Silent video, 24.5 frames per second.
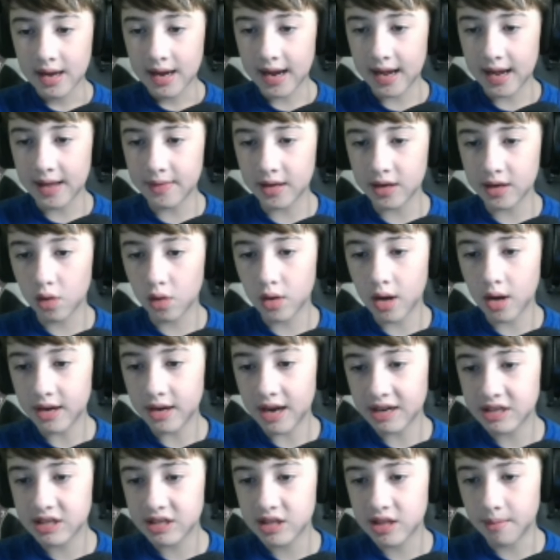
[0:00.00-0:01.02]
and then you'll go
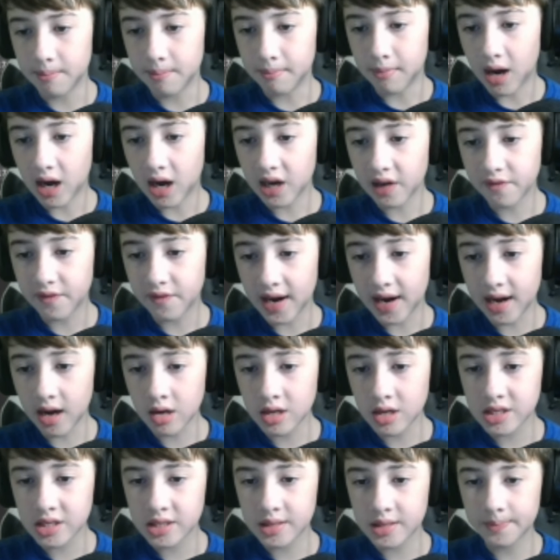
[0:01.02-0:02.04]
down to the
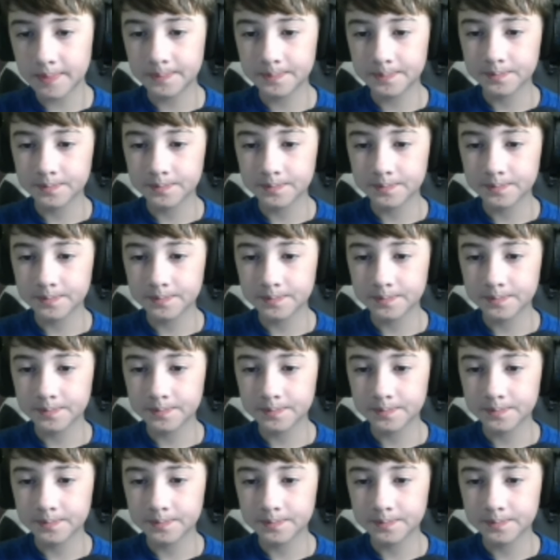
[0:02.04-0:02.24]
modifiers,